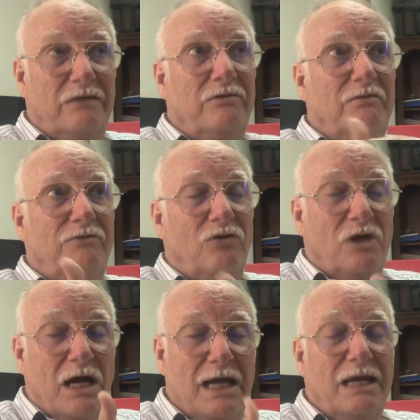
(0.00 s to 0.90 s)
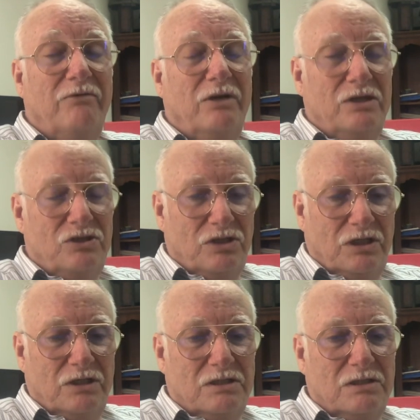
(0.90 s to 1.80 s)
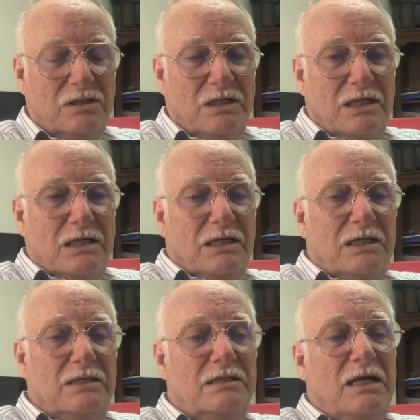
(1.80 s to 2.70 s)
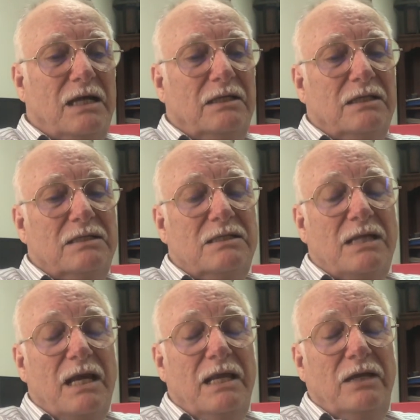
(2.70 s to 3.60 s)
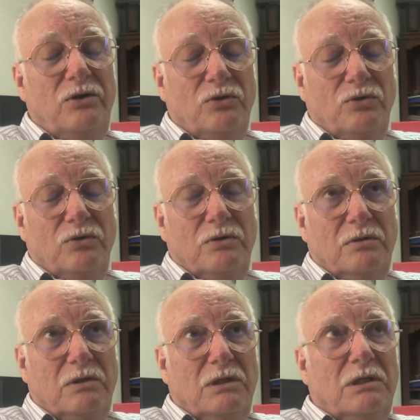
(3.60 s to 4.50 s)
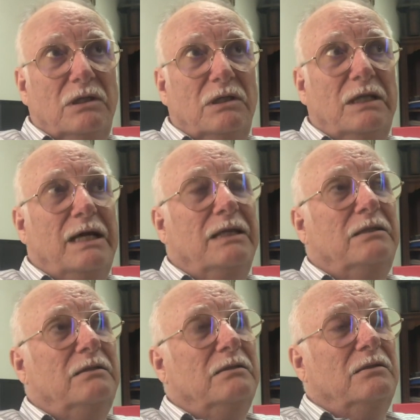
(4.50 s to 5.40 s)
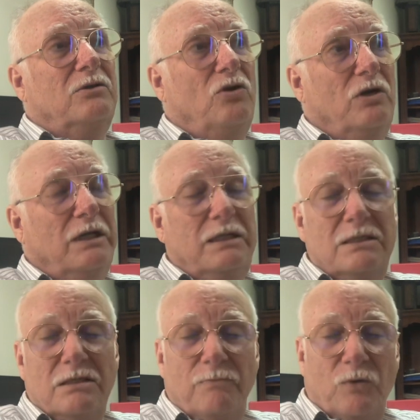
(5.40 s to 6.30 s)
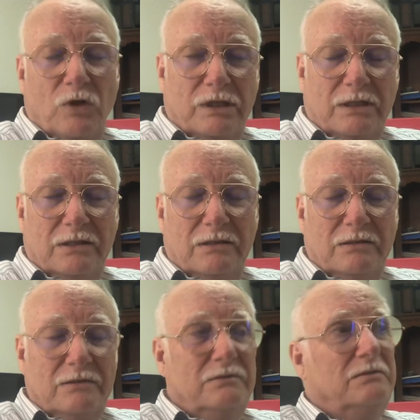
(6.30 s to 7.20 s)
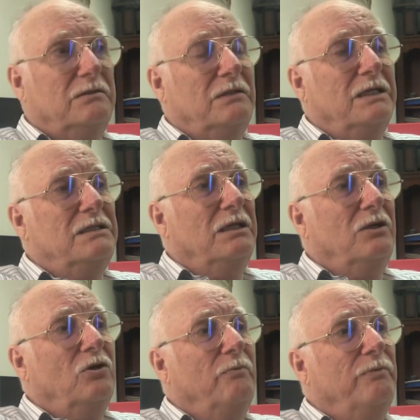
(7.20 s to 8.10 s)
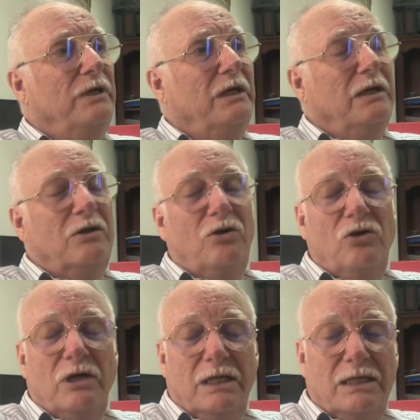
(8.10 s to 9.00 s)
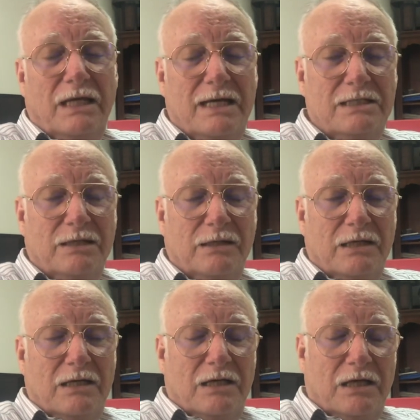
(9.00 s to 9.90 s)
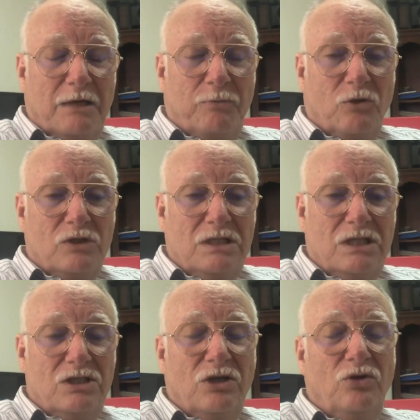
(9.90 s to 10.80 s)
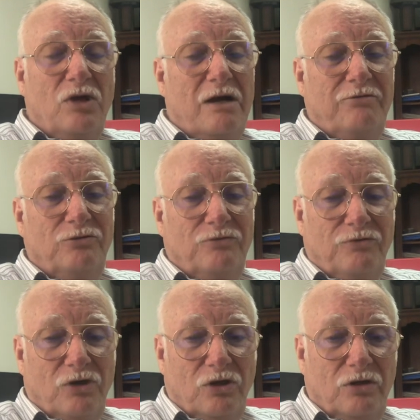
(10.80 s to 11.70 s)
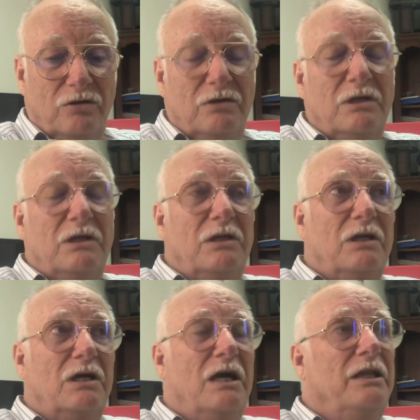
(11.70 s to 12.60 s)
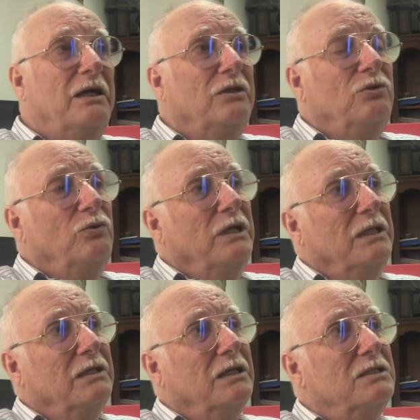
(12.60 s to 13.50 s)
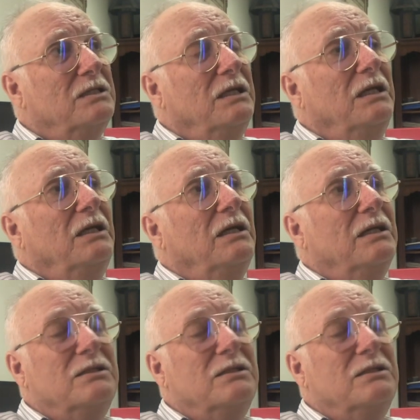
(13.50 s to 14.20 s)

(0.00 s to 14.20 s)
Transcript: even for high-level engineers, is that it's telling you that concrete is important. Testing concrete has a procedure you have to follow. The guy that doing the testing